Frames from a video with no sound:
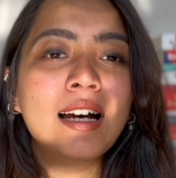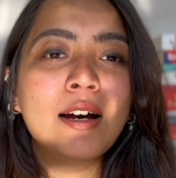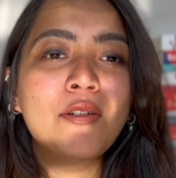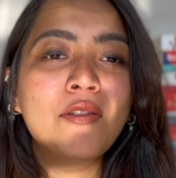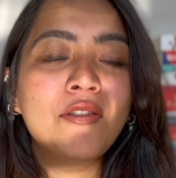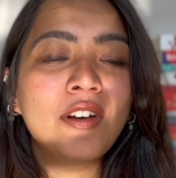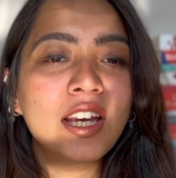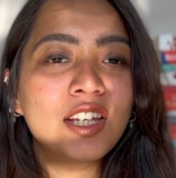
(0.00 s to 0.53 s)

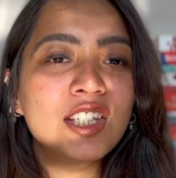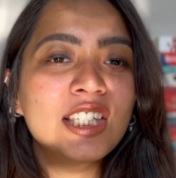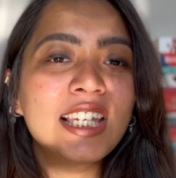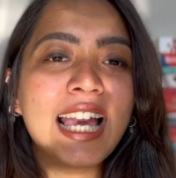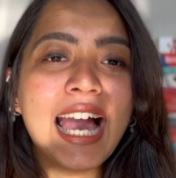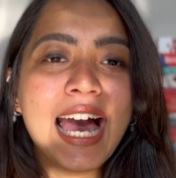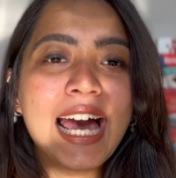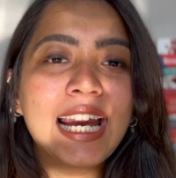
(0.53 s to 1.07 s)
fish
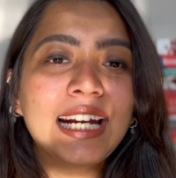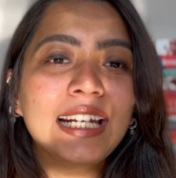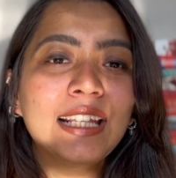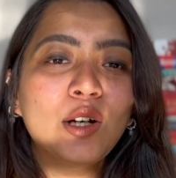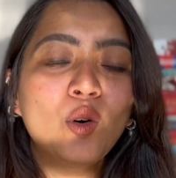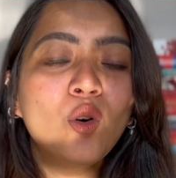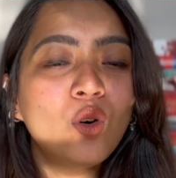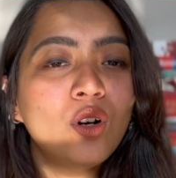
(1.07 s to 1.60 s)
and
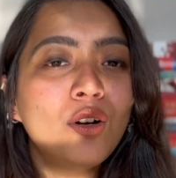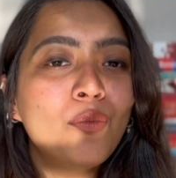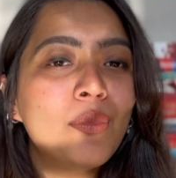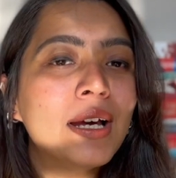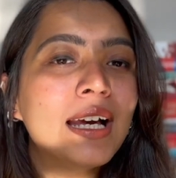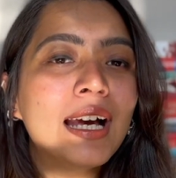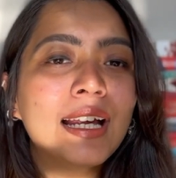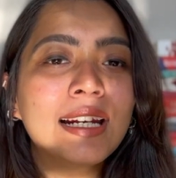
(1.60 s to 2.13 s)
the old
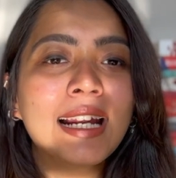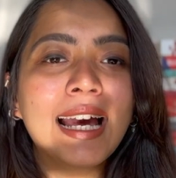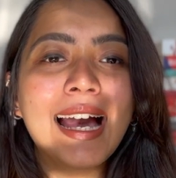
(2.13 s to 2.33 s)
man,